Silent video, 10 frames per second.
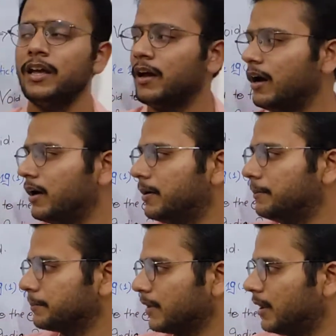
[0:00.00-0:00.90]

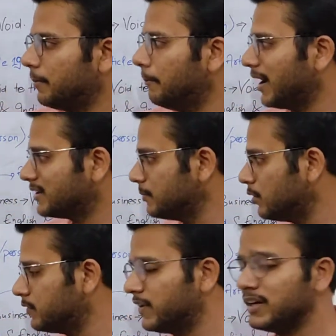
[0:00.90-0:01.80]
Maxim
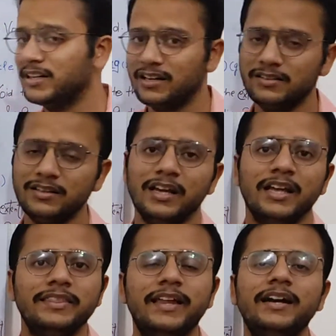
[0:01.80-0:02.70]
Nordenfeld Guns,
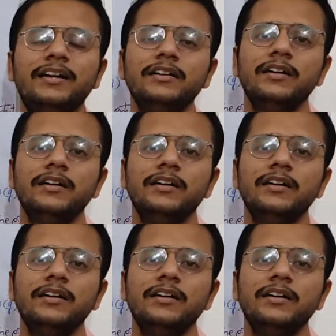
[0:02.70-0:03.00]
that